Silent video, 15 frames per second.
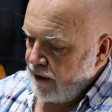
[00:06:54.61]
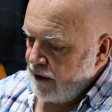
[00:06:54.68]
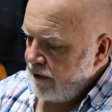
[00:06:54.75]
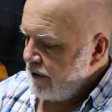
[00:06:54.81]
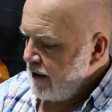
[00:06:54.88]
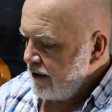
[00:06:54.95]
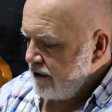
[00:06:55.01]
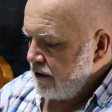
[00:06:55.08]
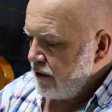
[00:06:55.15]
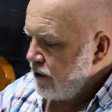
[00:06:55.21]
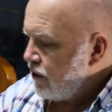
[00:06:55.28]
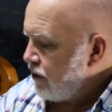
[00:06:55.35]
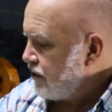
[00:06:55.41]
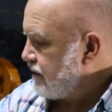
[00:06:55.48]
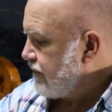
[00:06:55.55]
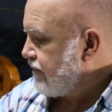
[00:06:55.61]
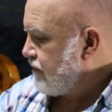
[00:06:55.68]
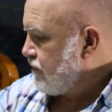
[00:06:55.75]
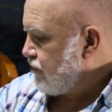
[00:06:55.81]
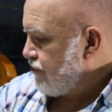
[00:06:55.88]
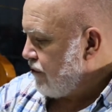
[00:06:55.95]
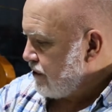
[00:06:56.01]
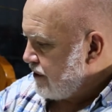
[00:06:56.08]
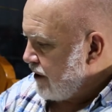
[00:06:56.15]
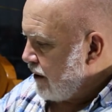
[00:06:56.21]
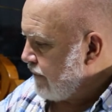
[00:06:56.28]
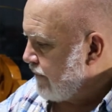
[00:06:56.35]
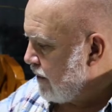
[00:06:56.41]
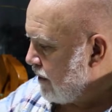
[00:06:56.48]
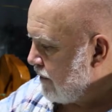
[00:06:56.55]
there's a lot of
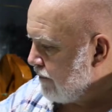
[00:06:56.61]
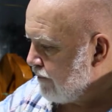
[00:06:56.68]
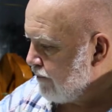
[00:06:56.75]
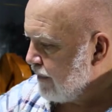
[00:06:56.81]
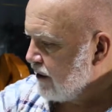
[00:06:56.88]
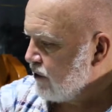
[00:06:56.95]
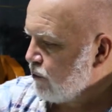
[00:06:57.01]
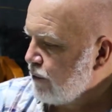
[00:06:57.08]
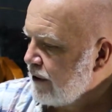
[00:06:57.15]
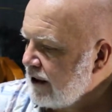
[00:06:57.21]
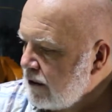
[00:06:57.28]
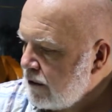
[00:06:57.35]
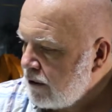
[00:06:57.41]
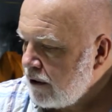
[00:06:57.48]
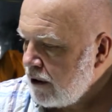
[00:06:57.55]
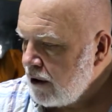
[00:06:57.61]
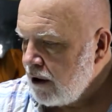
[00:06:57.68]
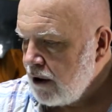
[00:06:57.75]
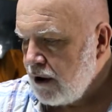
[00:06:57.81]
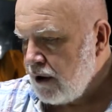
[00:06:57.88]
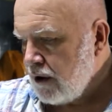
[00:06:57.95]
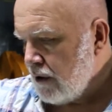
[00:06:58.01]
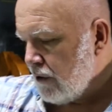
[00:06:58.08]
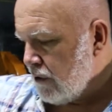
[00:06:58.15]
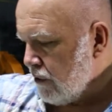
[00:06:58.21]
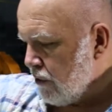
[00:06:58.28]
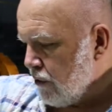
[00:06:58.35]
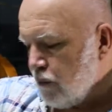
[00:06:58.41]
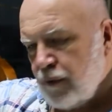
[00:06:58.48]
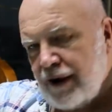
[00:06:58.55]
crossover between
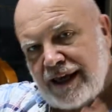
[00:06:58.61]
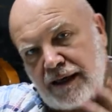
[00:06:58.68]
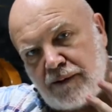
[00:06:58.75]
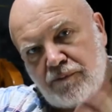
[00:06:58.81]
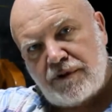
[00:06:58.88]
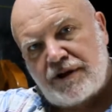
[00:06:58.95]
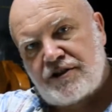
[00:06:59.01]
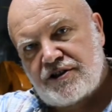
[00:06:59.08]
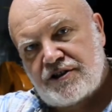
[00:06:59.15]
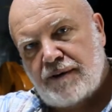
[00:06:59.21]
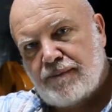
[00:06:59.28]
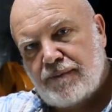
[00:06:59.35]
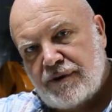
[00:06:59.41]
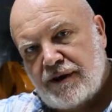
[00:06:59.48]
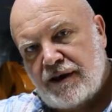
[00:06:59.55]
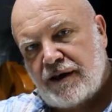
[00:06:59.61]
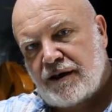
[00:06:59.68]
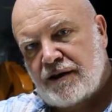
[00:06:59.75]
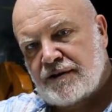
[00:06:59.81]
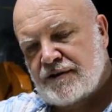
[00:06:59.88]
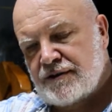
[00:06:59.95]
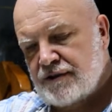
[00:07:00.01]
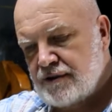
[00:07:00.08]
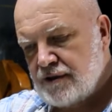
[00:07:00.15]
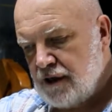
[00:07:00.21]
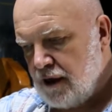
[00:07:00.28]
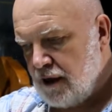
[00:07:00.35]
the way in which something is